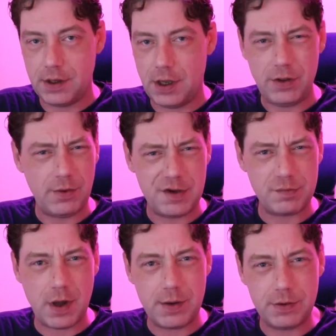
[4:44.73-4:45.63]
Otherwise,
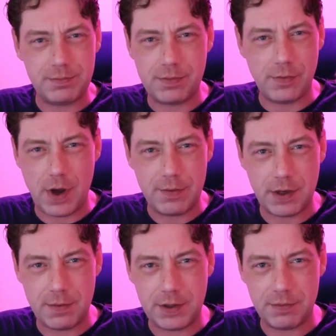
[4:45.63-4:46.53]
why would, why would
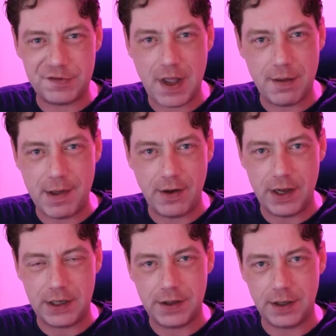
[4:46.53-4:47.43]
I be upset about
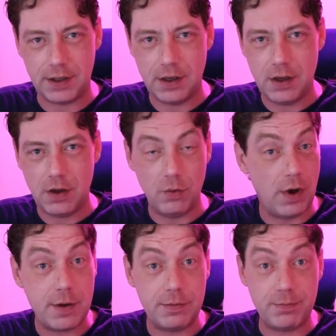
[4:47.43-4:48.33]
anything?
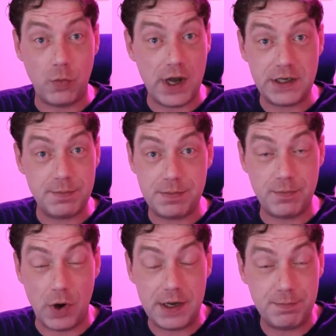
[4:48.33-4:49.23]
Why, why,
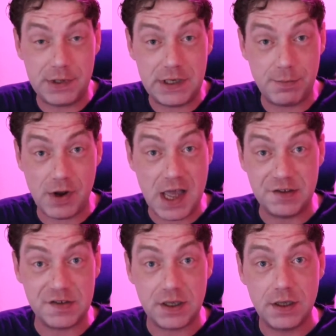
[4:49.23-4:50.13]
why be
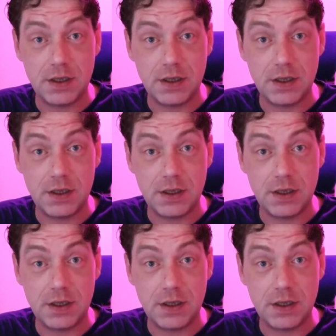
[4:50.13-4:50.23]
depressed?